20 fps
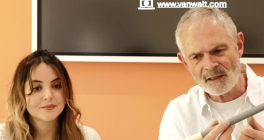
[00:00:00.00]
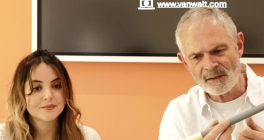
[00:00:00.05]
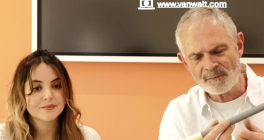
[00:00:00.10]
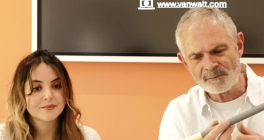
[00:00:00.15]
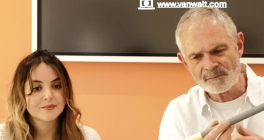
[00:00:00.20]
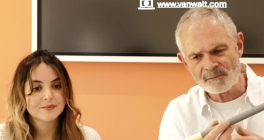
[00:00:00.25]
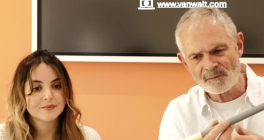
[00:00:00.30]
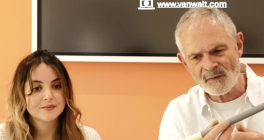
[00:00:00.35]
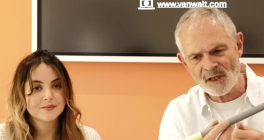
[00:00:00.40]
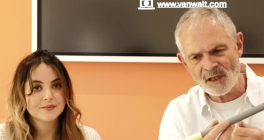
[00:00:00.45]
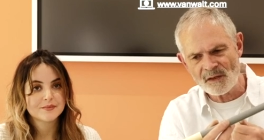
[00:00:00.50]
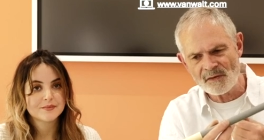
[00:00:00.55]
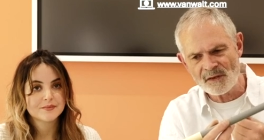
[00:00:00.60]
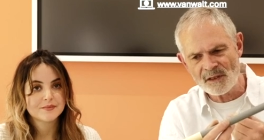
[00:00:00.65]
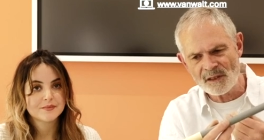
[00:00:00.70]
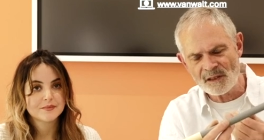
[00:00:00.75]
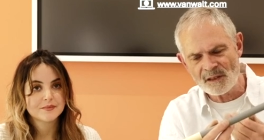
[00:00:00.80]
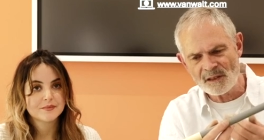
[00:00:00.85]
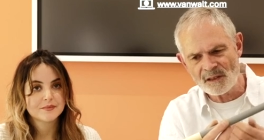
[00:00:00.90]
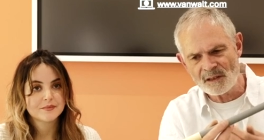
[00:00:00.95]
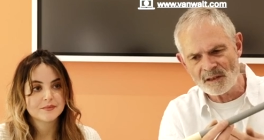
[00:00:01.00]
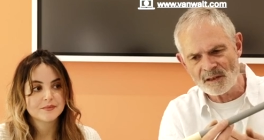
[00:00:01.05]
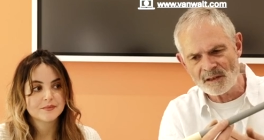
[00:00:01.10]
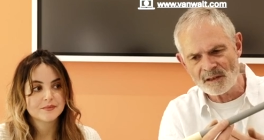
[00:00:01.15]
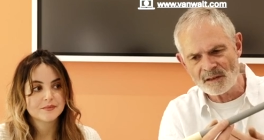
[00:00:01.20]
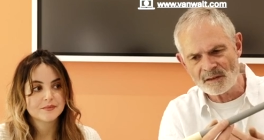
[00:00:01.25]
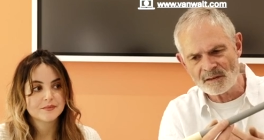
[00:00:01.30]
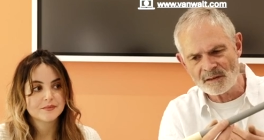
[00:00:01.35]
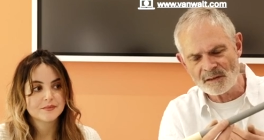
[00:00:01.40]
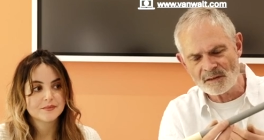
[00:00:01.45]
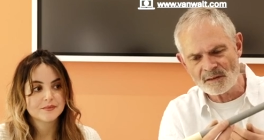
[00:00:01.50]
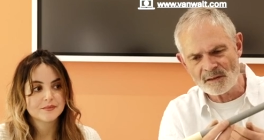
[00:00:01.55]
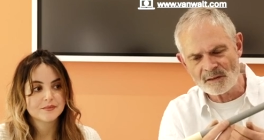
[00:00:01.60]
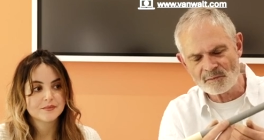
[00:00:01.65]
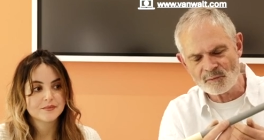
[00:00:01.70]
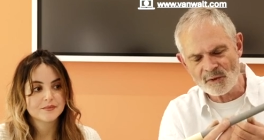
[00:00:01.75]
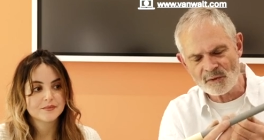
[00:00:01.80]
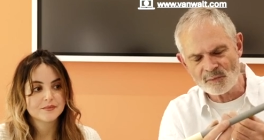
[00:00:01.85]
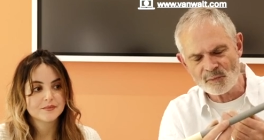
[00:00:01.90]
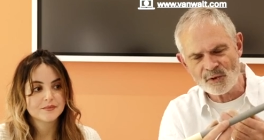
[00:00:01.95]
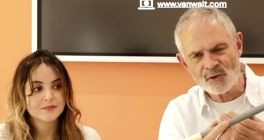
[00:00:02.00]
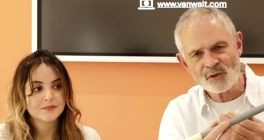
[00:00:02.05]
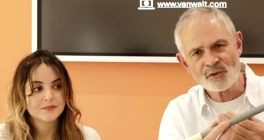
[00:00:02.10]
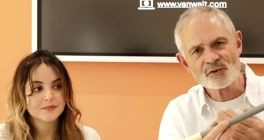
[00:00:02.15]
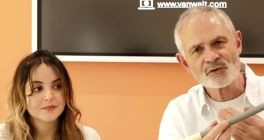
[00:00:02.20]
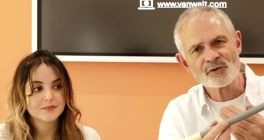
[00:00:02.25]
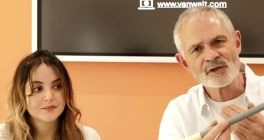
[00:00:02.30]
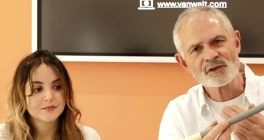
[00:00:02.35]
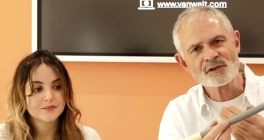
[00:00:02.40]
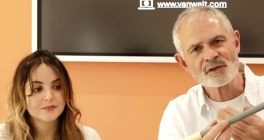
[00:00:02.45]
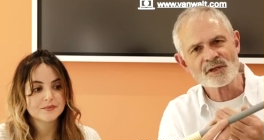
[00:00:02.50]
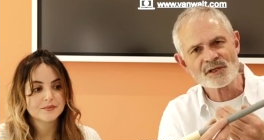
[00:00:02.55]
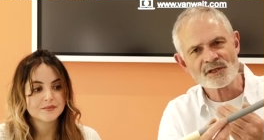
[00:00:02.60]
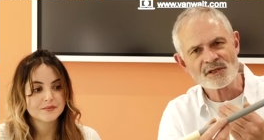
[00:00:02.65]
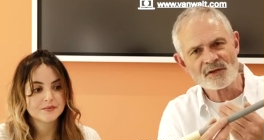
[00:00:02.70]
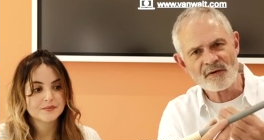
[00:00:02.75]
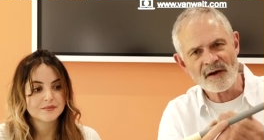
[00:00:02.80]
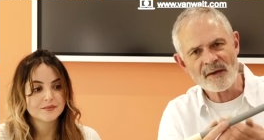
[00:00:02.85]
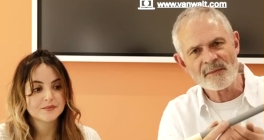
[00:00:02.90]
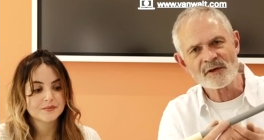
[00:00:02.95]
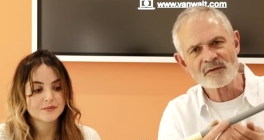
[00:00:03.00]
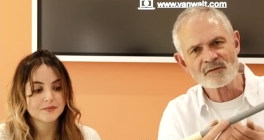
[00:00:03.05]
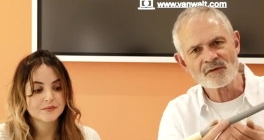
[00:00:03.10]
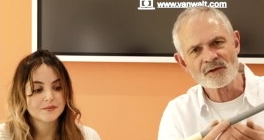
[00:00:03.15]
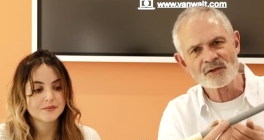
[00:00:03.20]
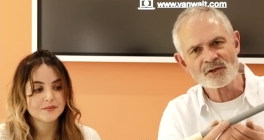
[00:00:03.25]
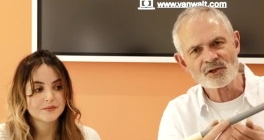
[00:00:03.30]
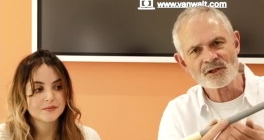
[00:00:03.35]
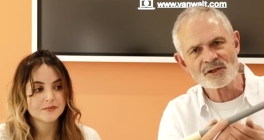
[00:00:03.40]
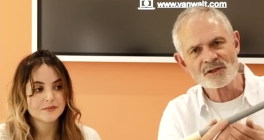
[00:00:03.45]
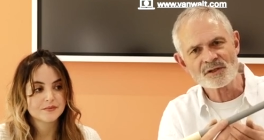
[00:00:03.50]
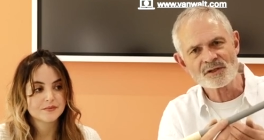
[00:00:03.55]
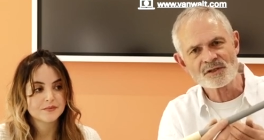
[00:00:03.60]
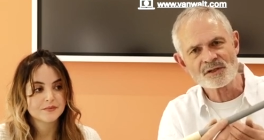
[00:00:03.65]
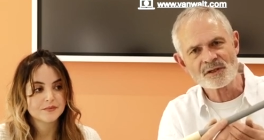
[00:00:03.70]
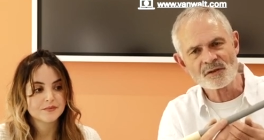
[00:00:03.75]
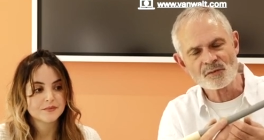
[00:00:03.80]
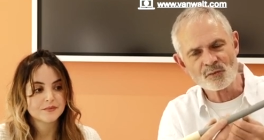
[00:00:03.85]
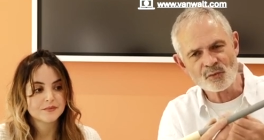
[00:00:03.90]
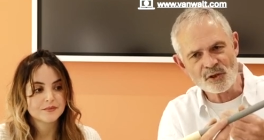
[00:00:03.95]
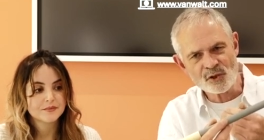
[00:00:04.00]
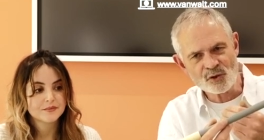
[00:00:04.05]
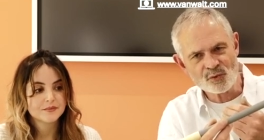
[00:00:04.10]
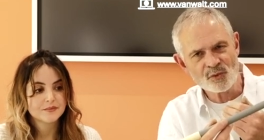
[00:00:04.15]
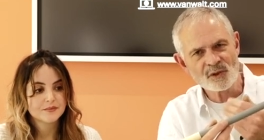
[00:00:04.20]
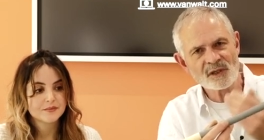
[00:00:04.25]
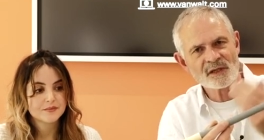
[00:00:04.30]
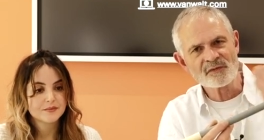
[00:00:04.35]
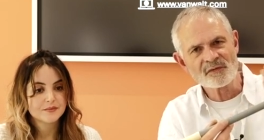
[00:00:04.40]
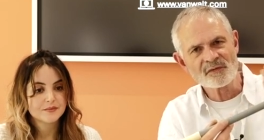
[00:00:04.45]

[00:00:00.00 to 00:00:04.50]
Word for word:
Speaker 1: um, the, uh, uh, contrary to the ceramic versions, which will